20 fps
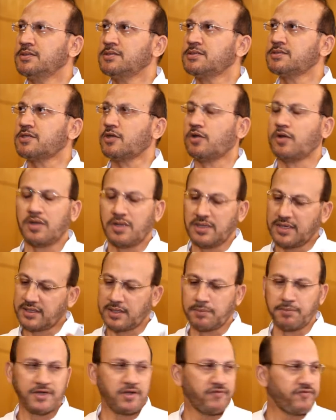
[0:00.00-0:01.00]
So a
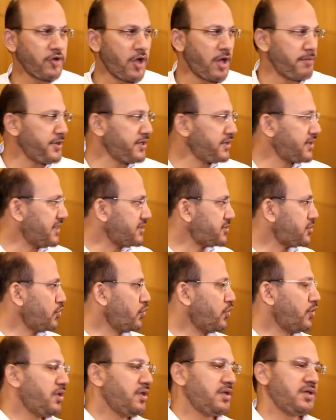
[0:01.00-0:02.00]
little bit of comment as
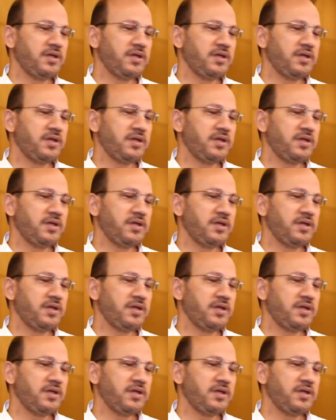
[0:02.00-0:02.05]
to